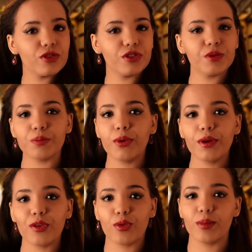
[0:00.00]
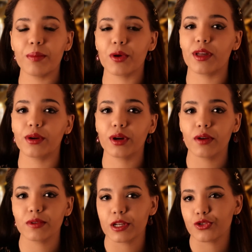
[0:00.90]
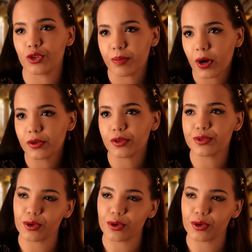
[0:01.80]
it's important to remember that your conversational partners